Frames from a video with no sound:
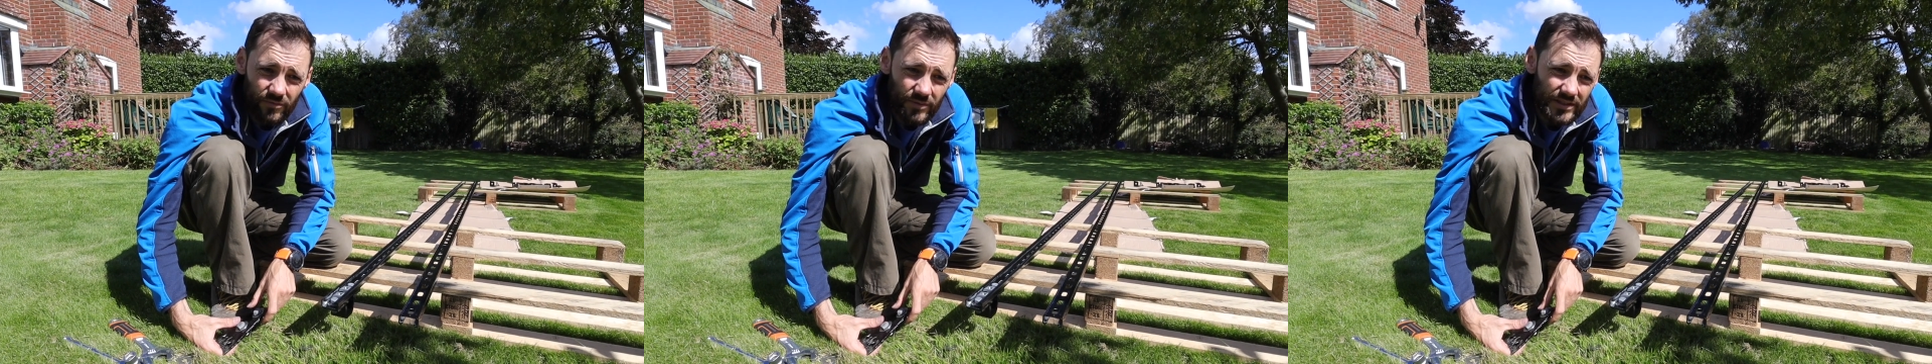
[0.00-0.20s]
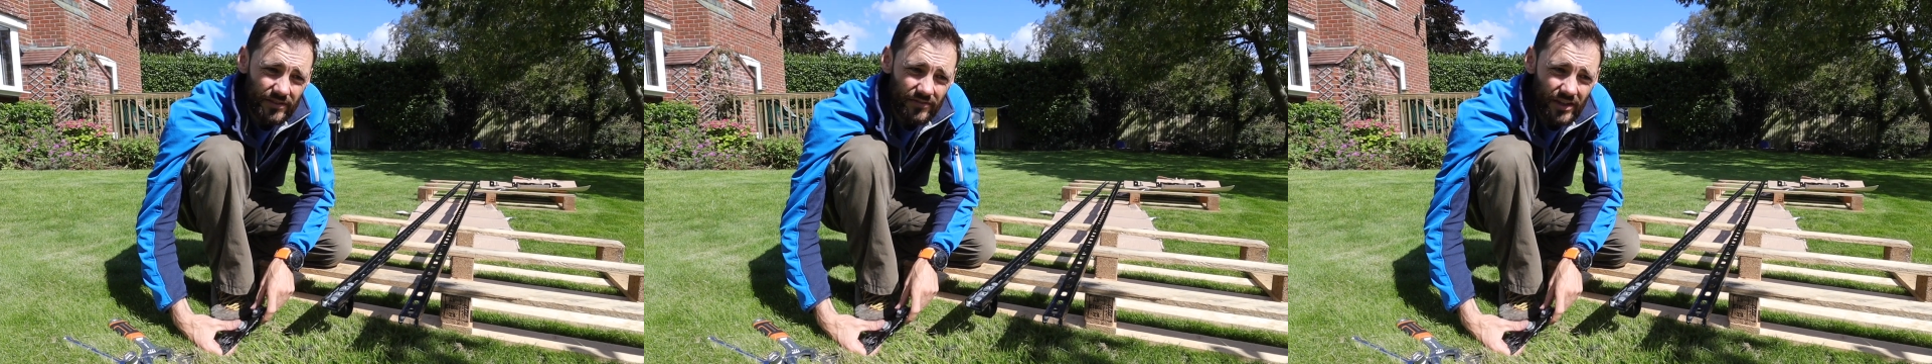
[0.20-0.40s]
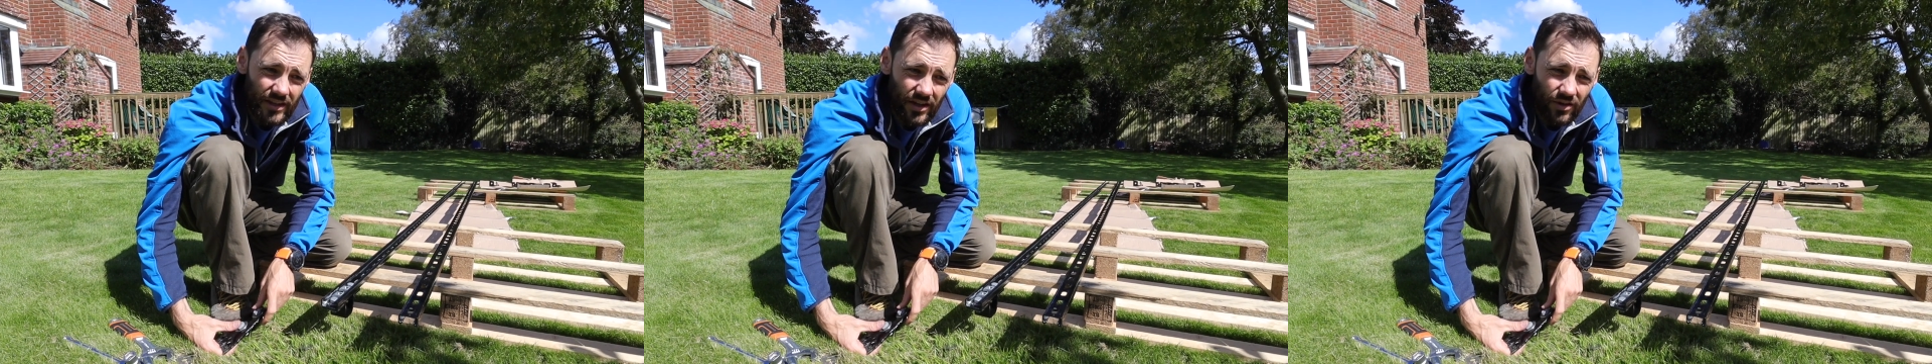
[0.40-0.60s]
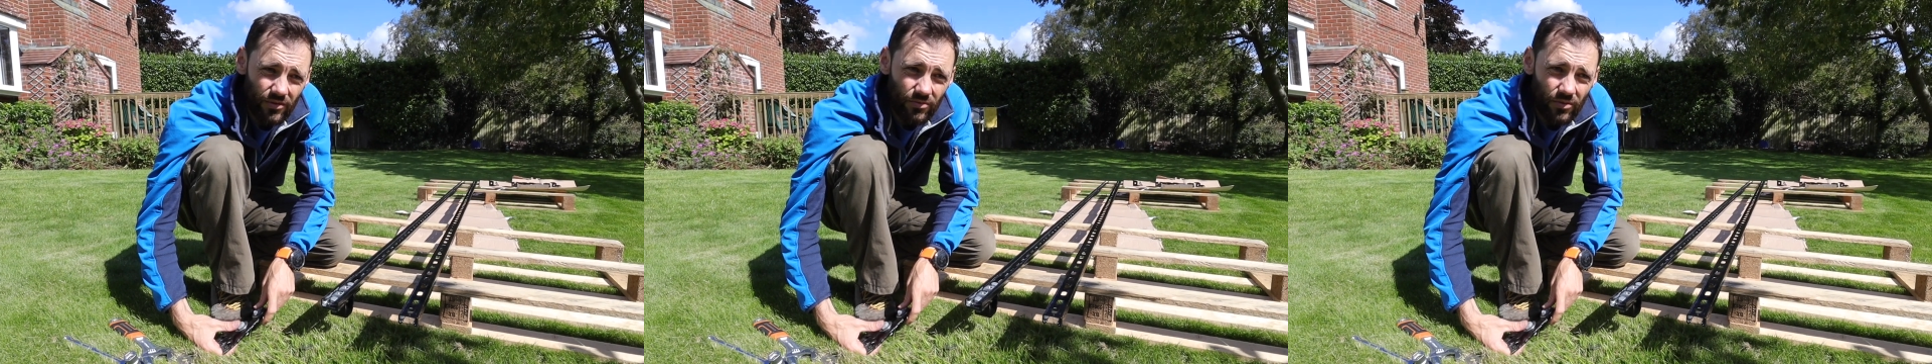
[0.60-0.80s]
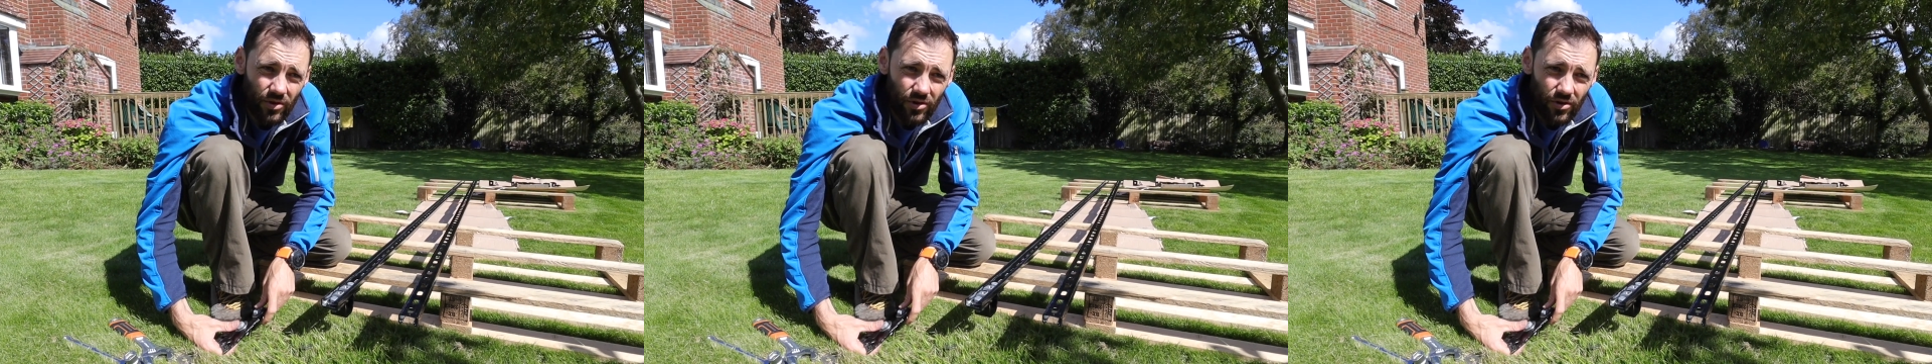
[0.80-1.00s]
because if they go
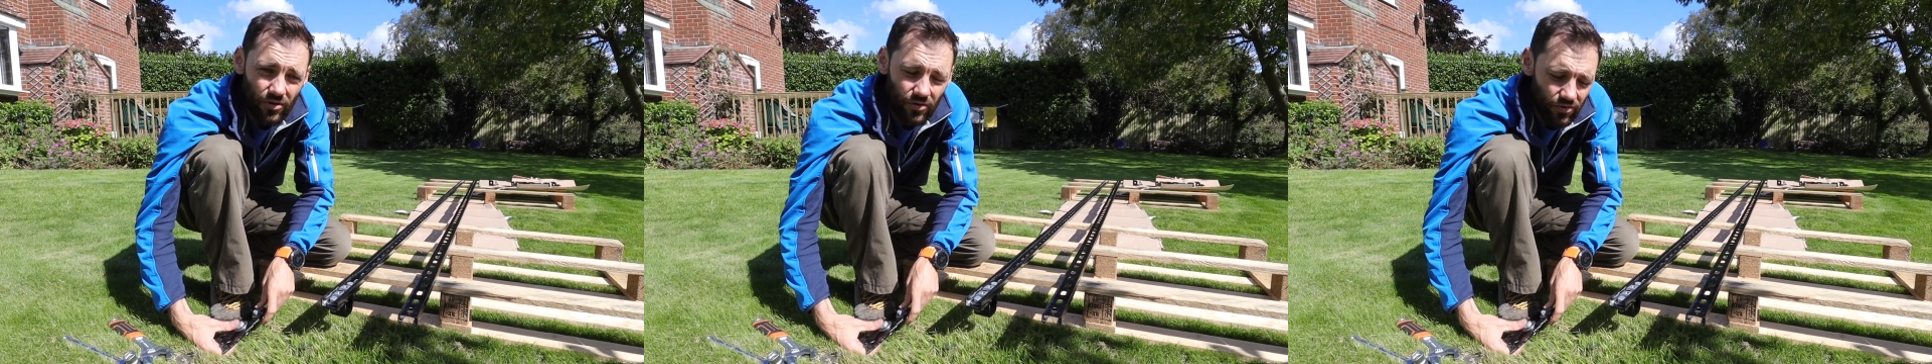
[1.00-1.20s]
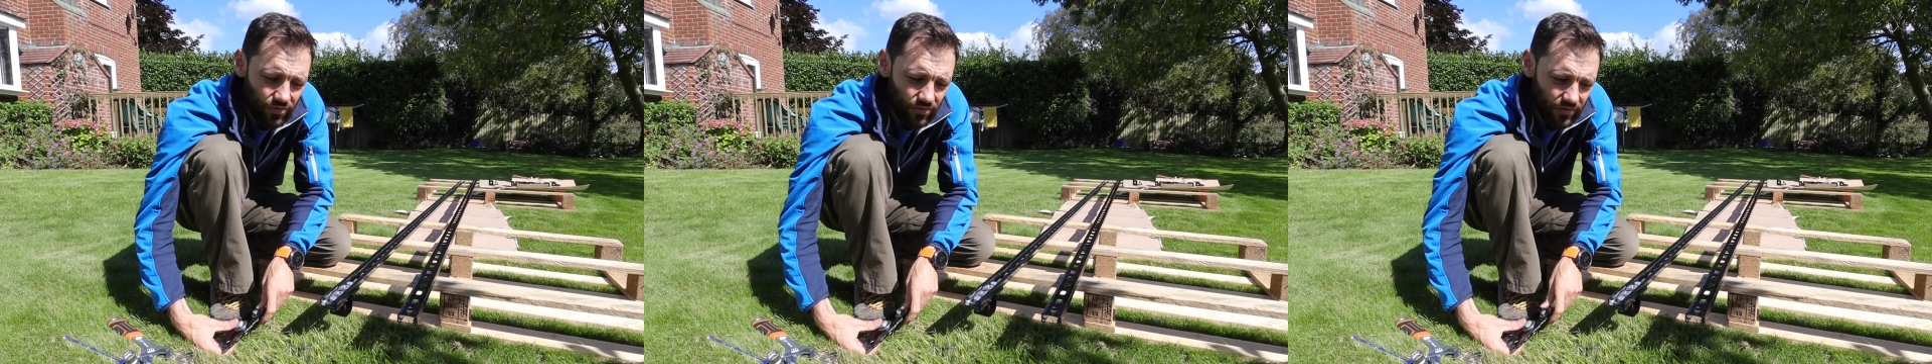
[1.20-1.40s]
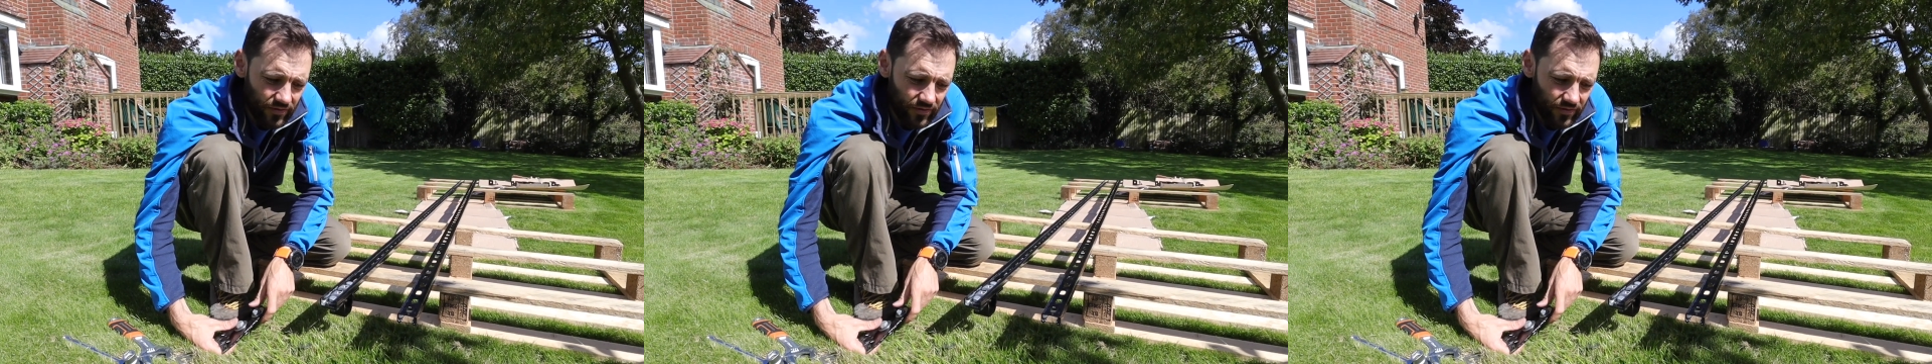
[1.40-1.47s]
wrong or